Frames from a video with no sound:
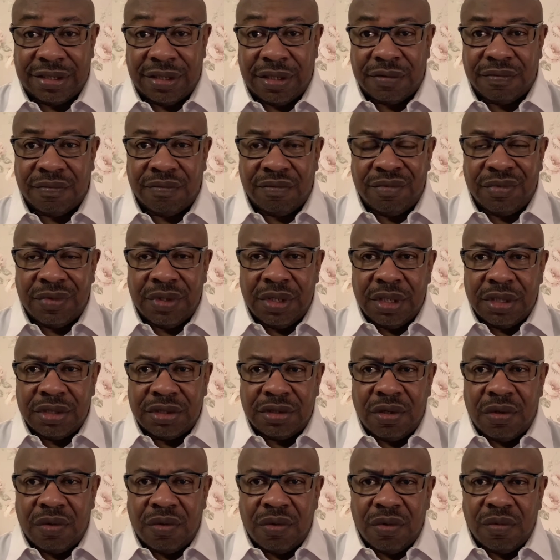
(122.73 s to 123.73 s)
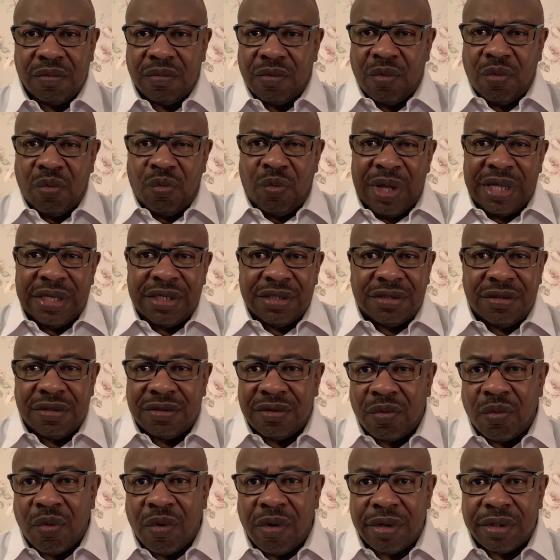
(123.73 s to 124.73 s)
done. So wait until
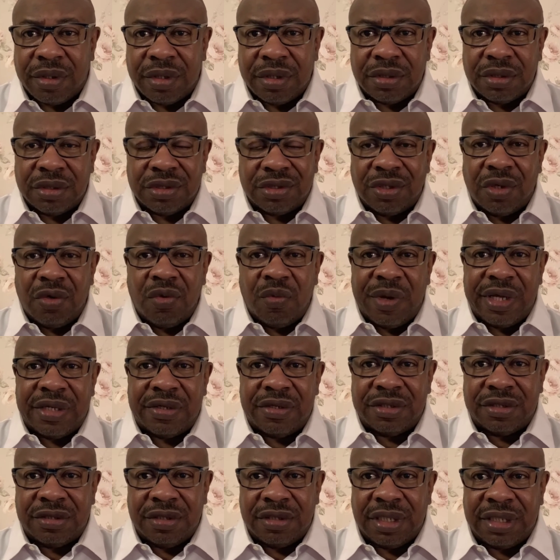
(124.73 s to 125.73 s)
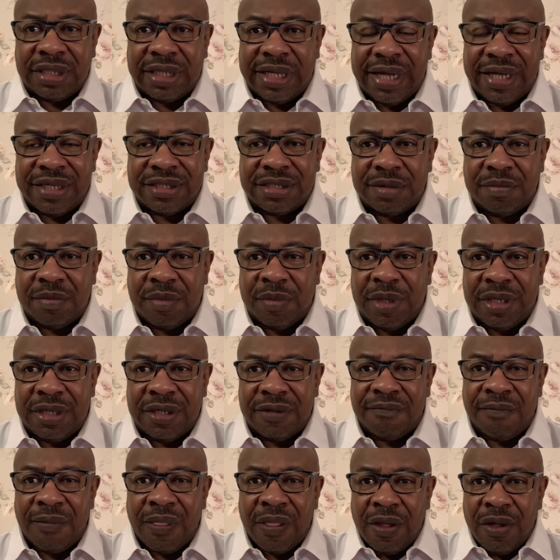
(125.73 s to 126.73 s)
the water. Don't wait until the last
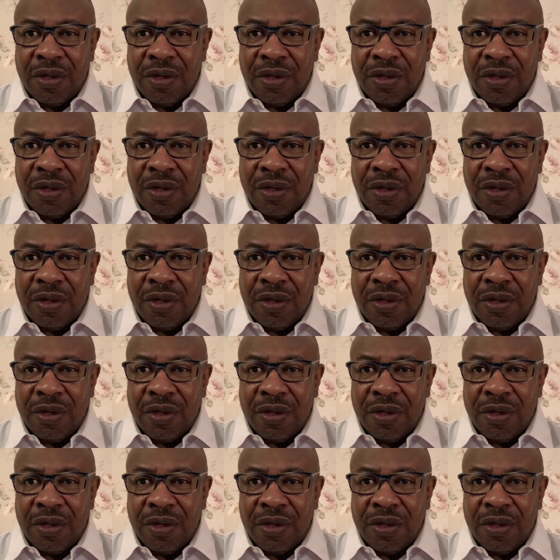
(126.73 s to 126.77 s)
minute.